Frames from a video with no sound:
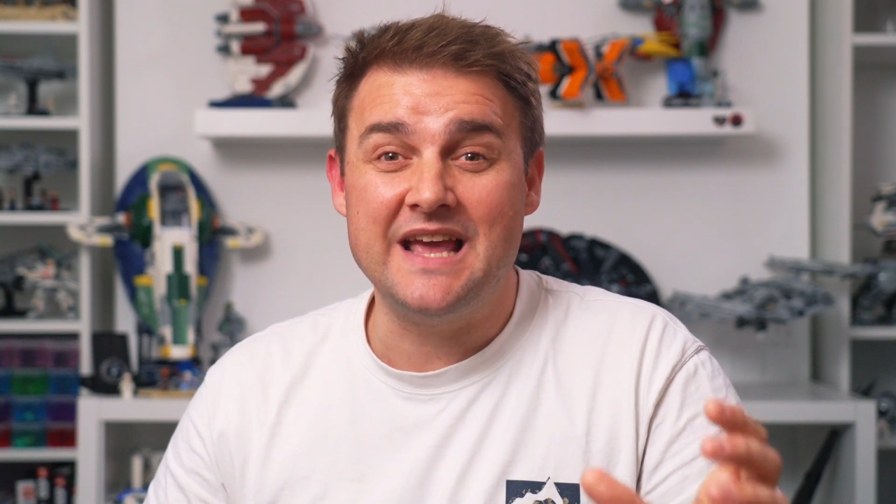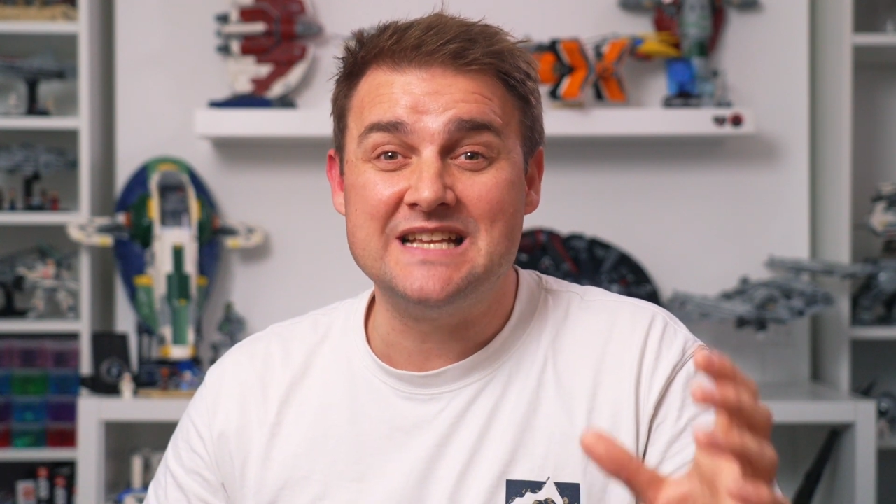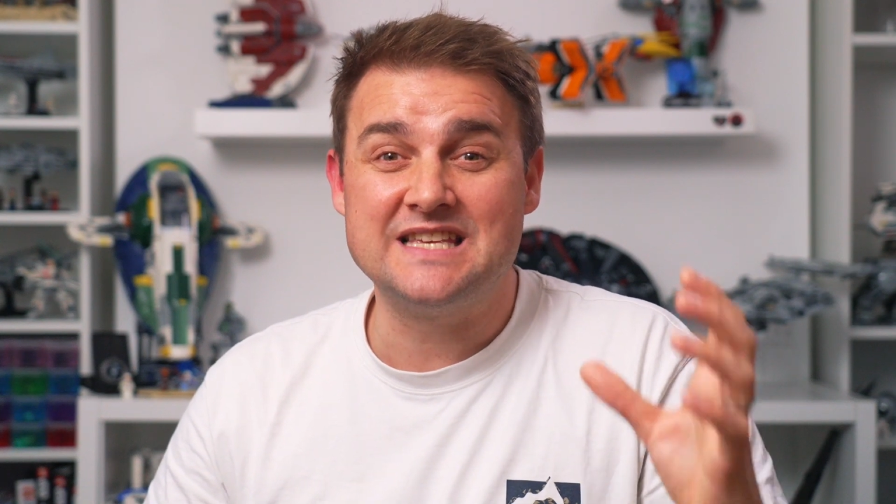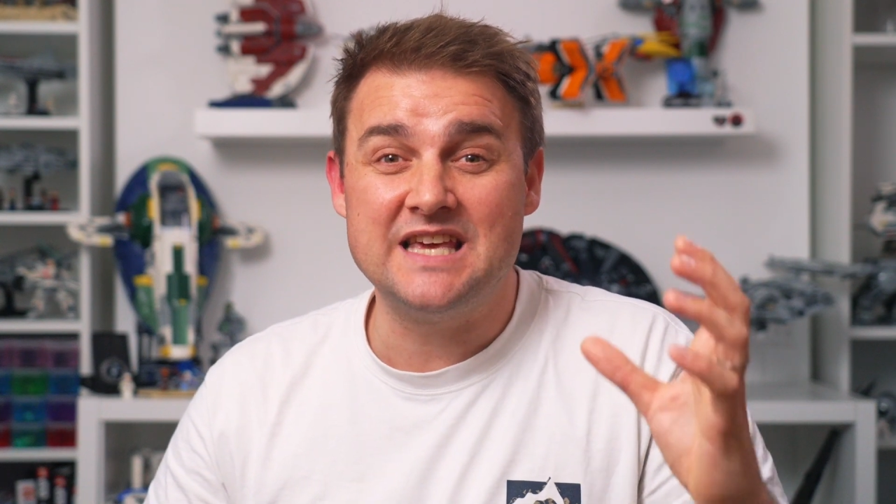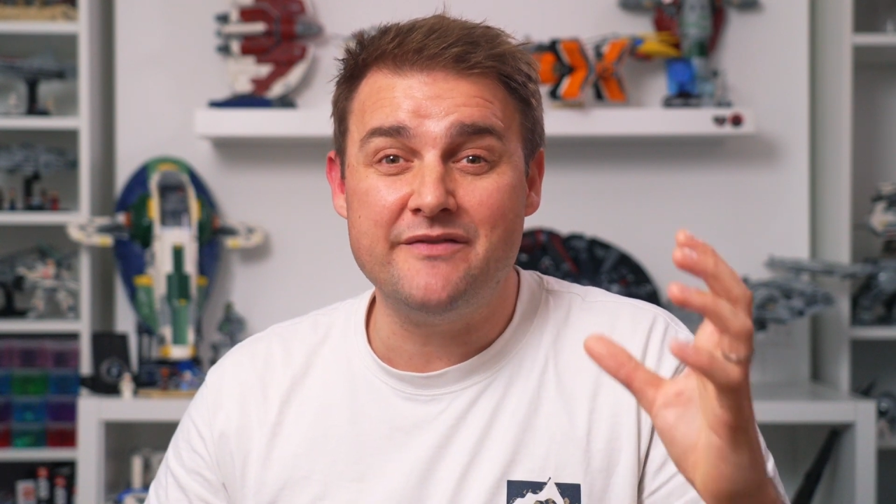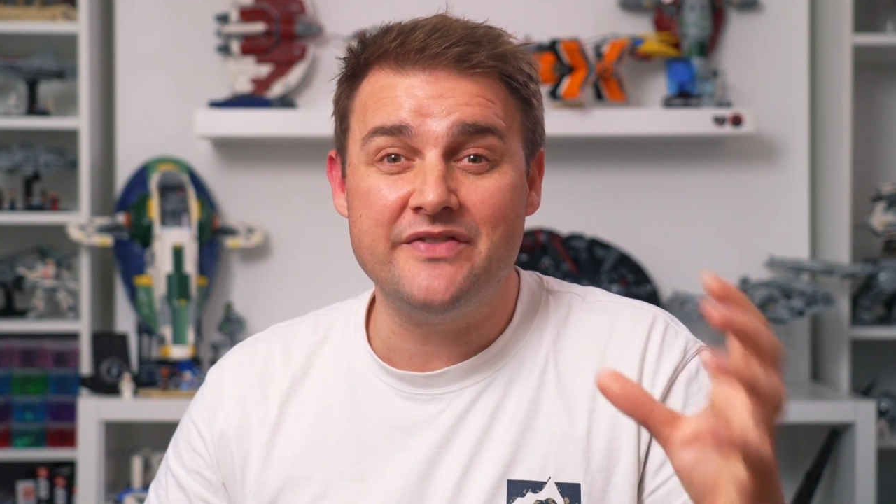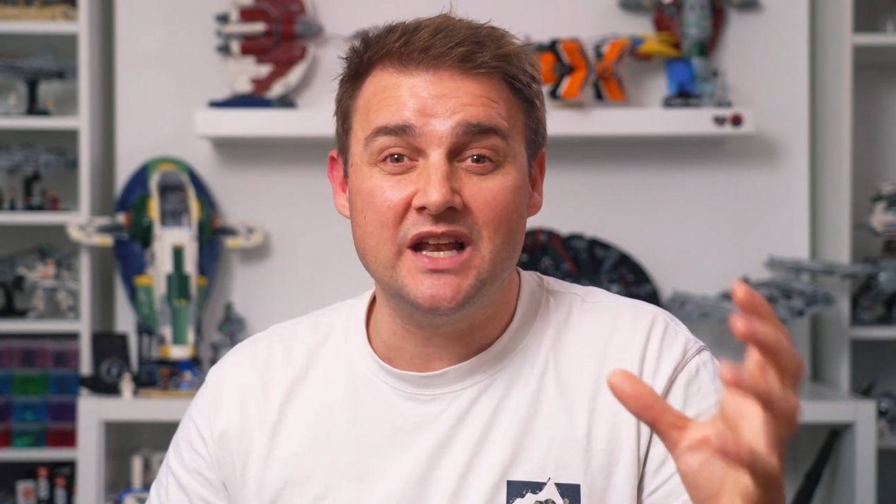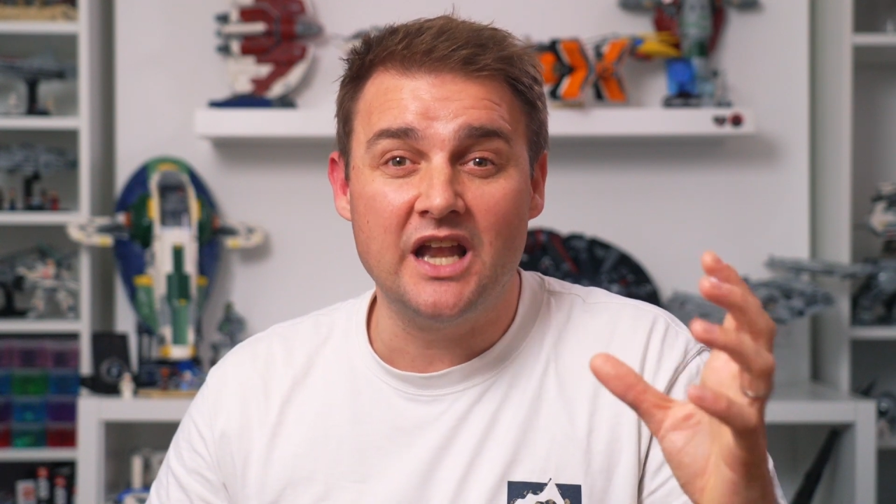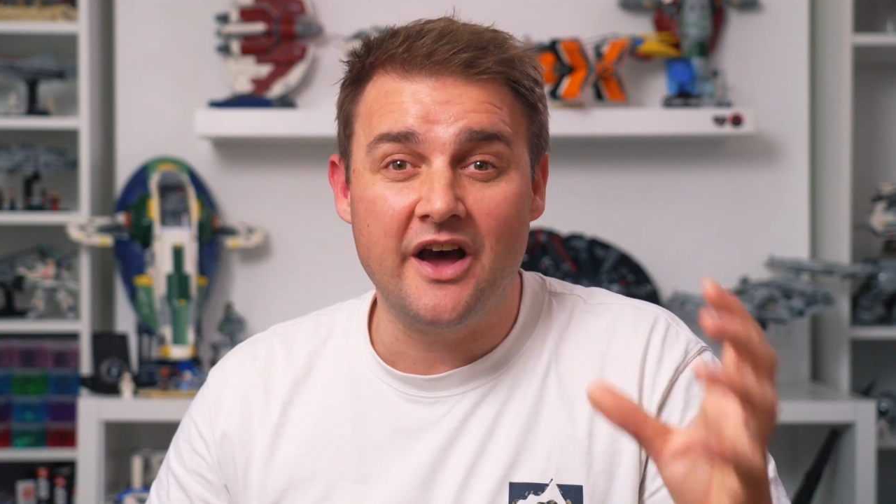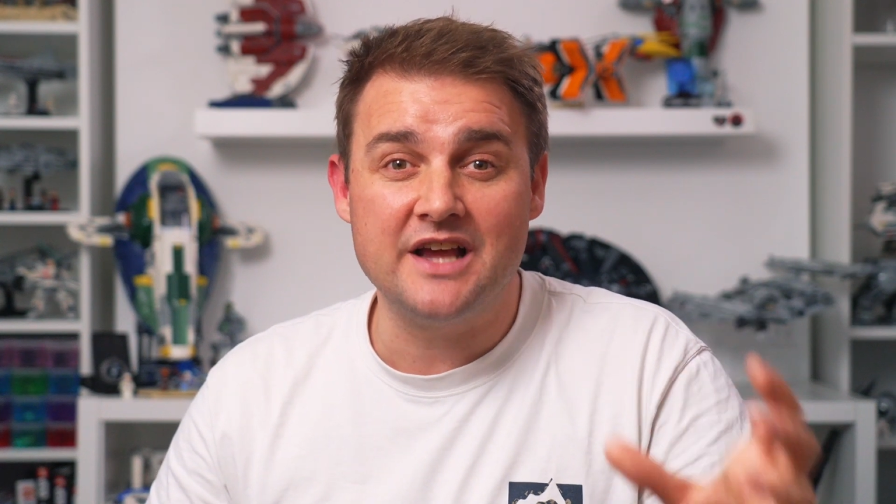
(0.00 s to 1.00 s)
is given the
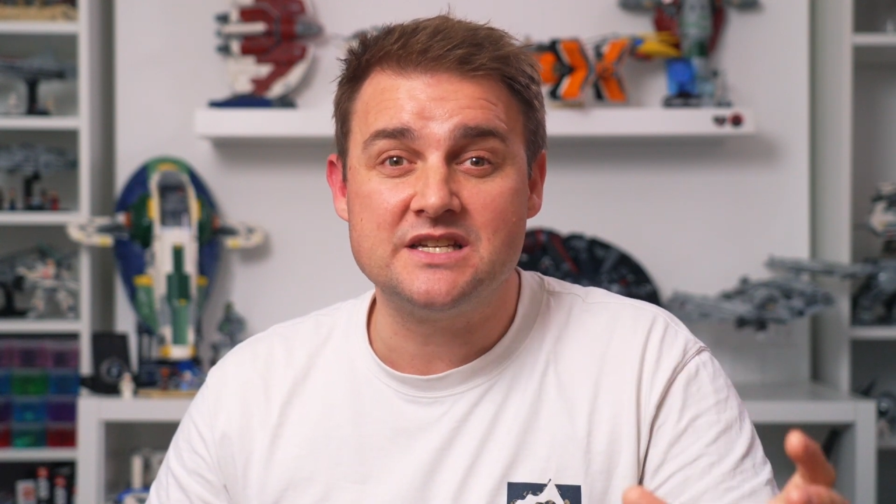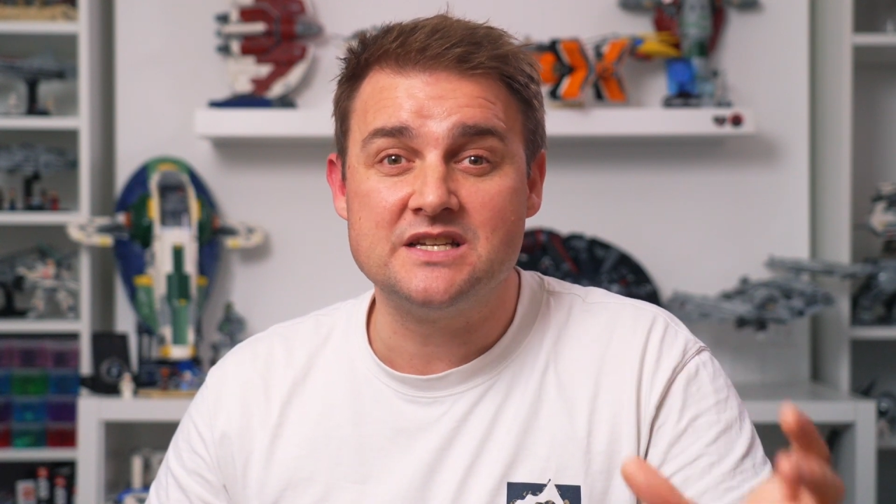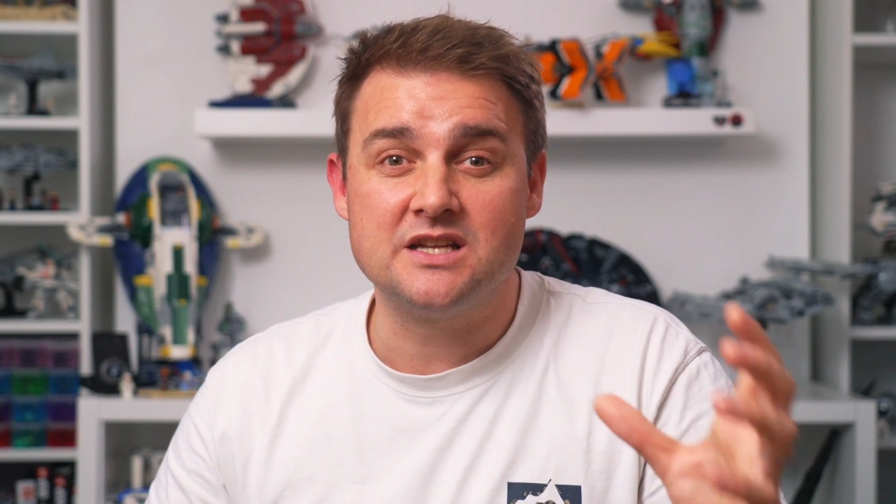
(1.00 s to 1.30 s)
license